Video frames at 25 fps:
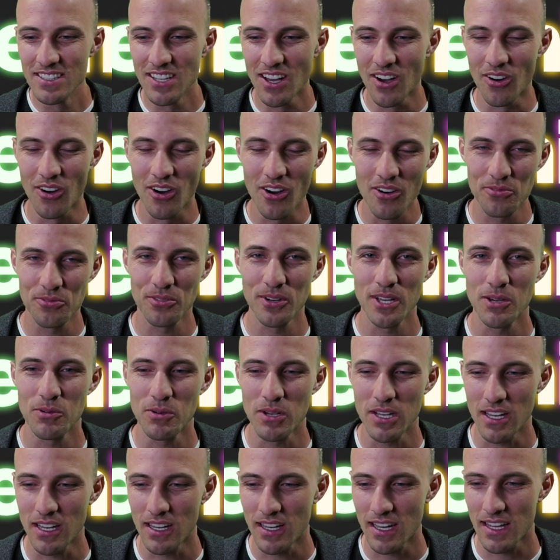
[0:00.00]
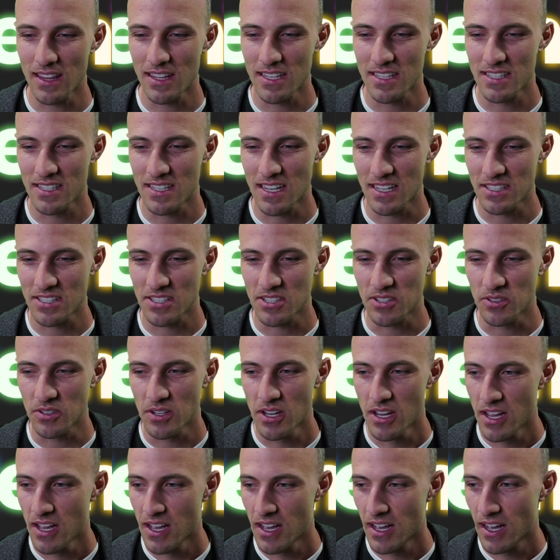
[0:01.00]
so hopefully we can get this done soon,
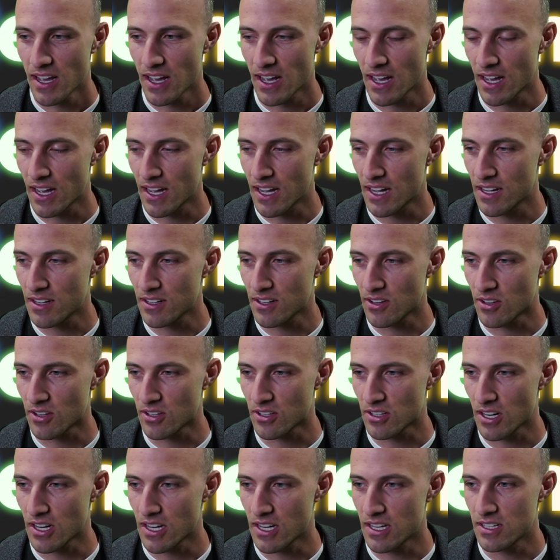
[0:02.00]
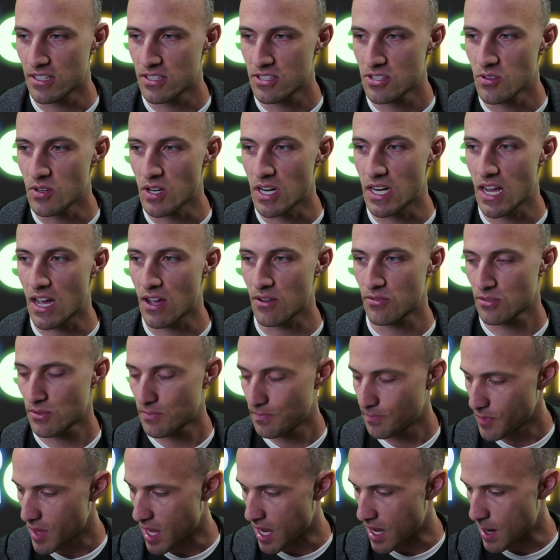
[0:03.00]
uh, or it, soon enough.
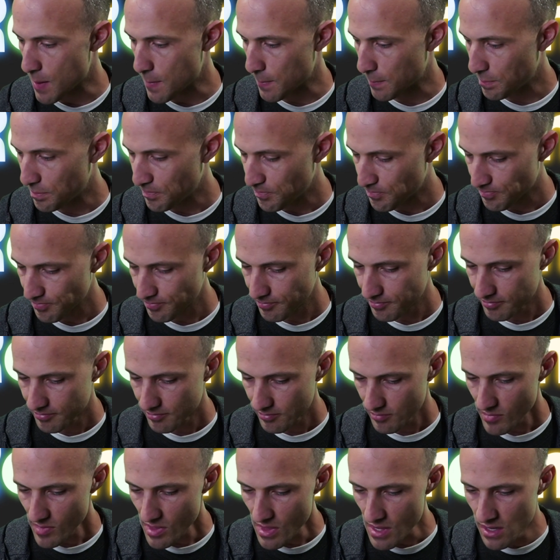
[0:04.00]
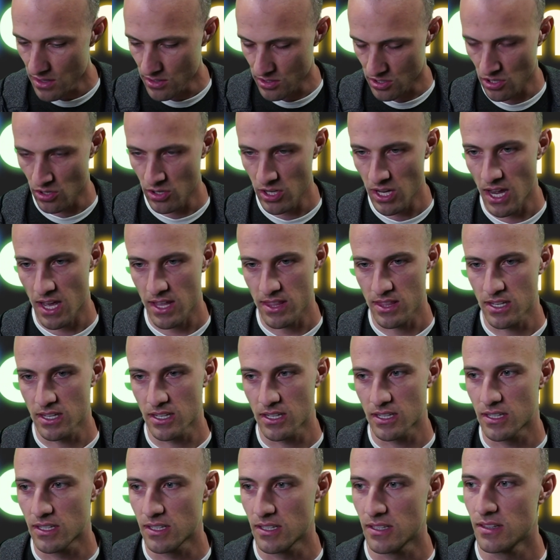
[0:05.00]
Um, and so yeah,
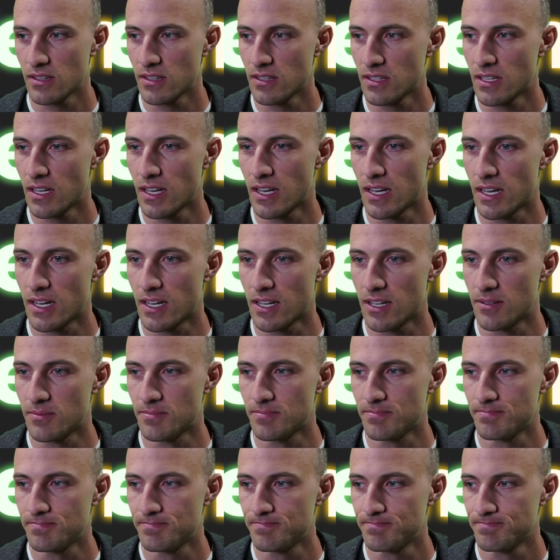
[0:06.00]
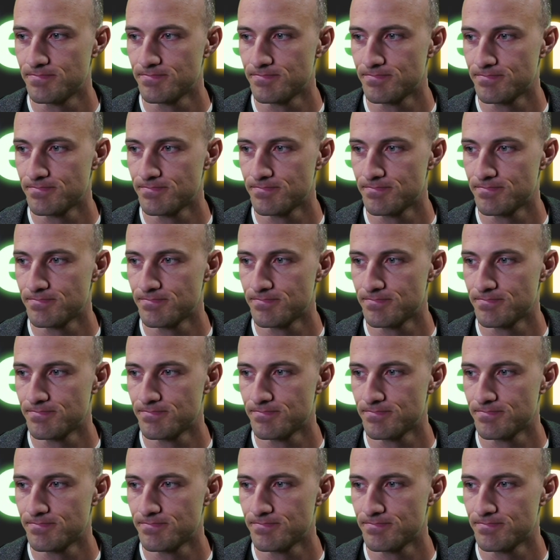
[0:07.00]
the um,